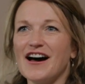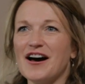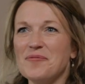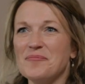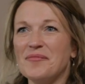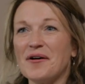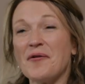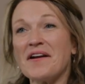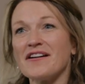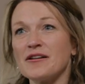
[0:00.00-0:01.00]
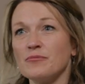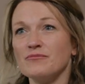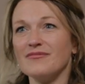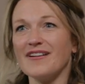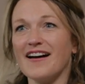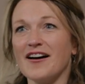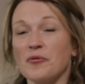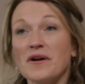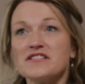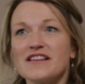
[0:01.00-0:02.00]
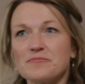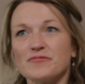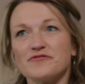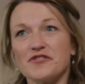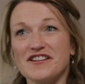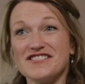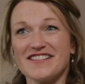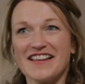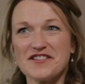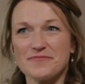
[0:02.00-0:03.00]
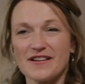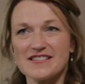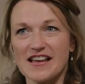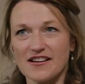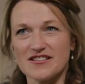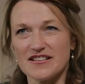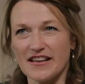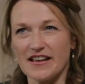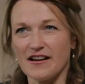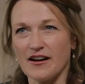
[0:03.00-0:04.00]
Um, but when I uh, went to the Edinburgh Fringe at the end of my second year,